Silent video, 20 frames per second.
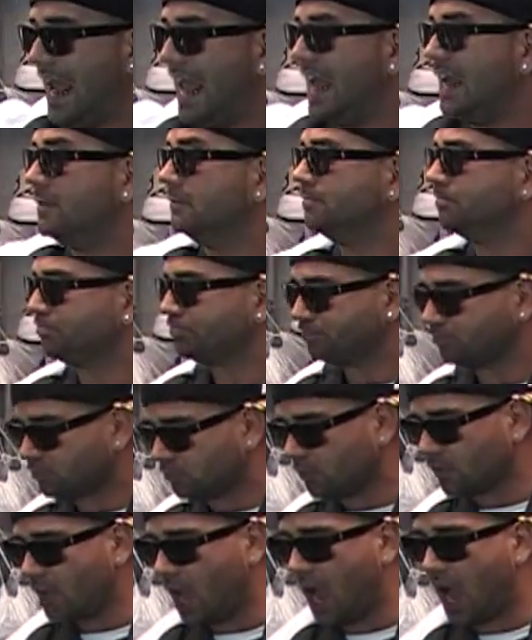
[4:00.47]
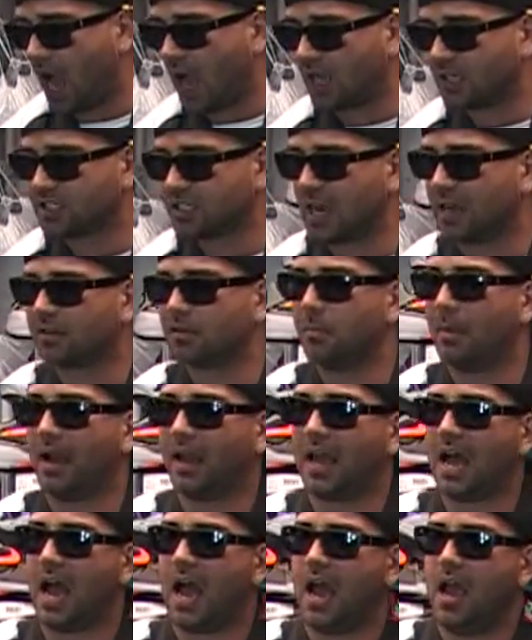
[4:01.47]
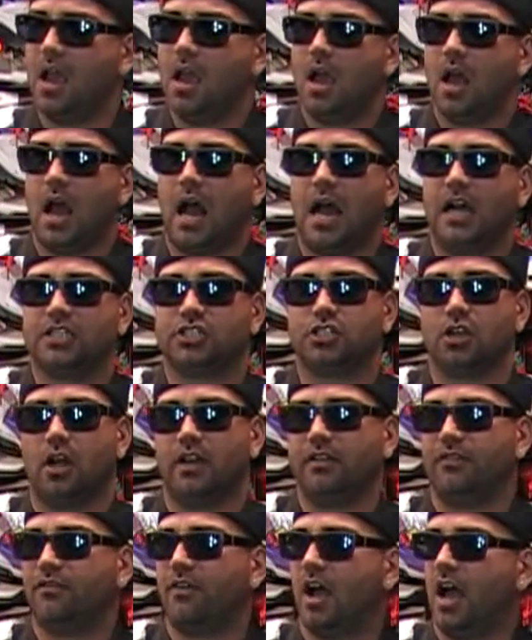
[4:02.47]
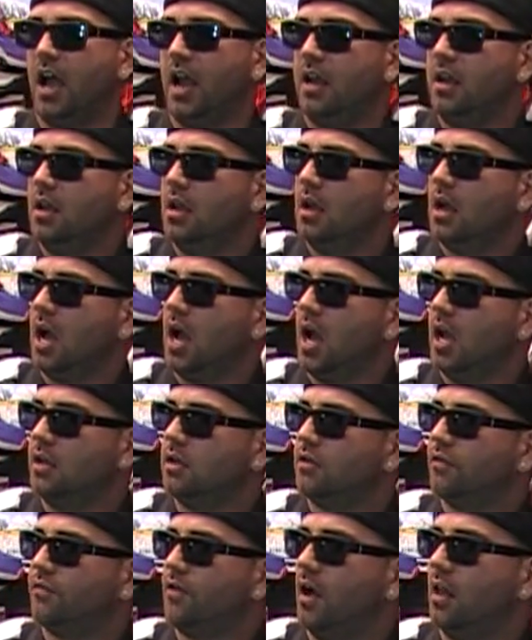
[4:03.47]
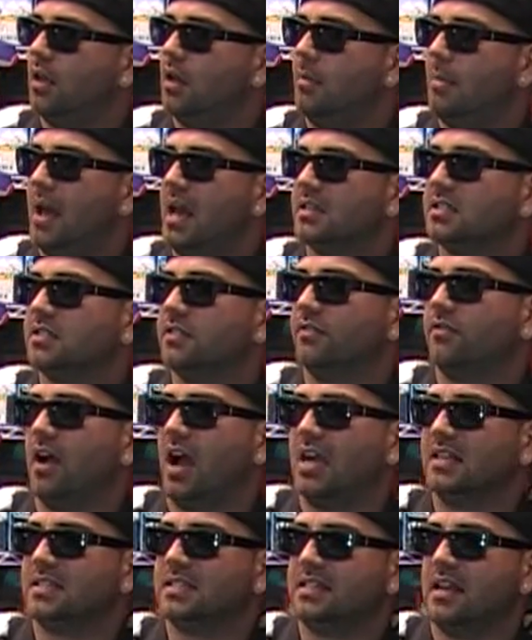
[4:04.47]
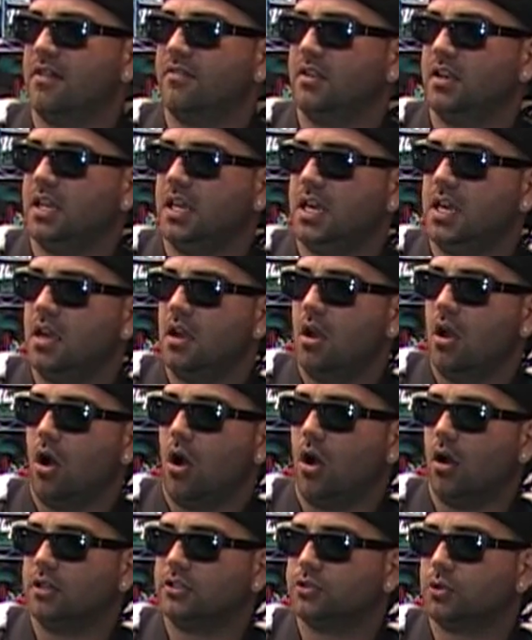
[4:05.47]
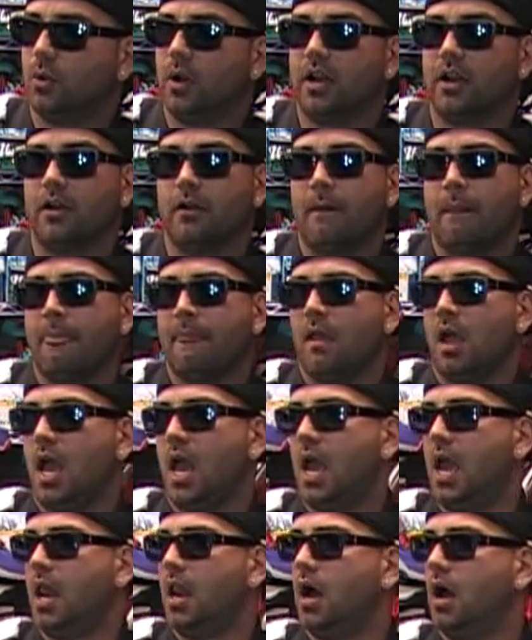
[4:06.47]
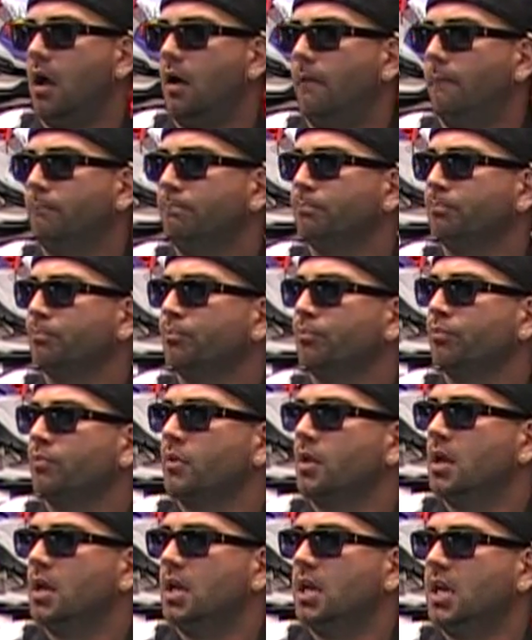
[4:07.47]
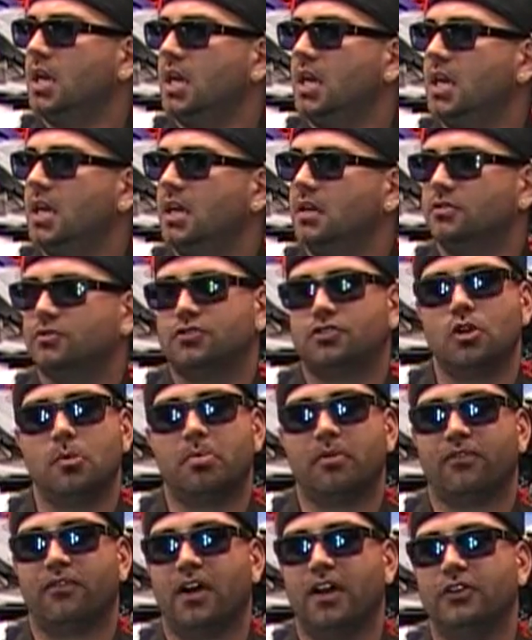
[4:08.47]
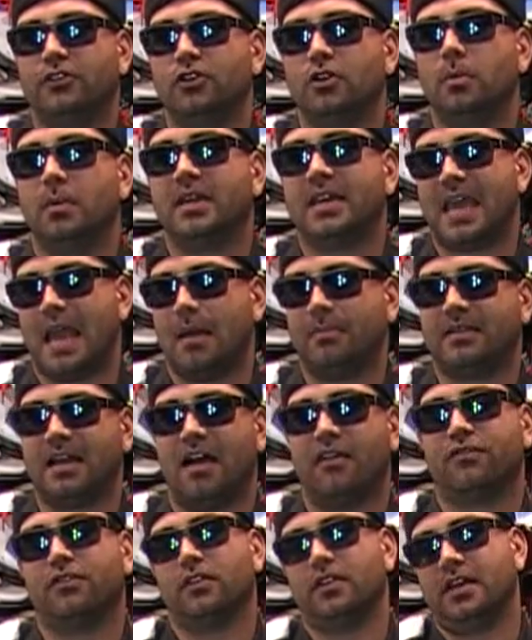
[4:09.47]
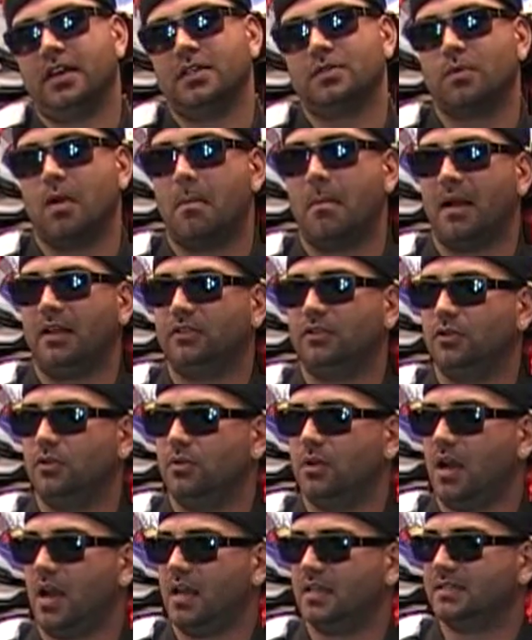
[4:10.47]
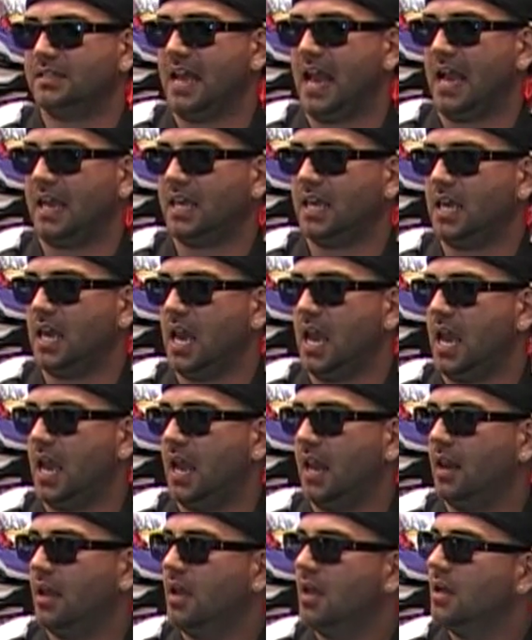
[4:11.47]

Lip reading: 8. Shout out to my guy, Sean Devine. You can follow him, SDevine70 on Twitter. And he's super fun dude. We camped out for these with my dude Zaki, and